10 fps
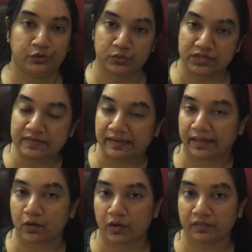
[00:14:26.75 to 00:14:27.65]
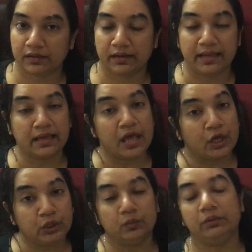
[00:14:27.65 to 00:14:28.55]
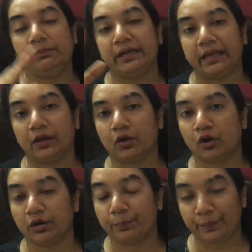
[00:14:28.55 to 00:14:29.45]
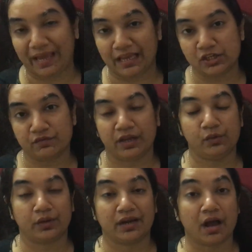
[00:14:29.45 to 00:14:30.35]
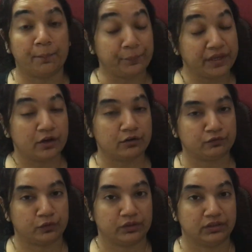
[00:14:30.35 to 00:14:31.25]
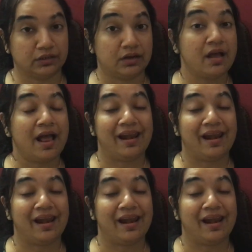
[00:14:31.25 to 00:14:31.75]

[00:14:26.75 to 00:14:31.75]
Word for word: You just click on the link, you will be taken on a page where you can appear for the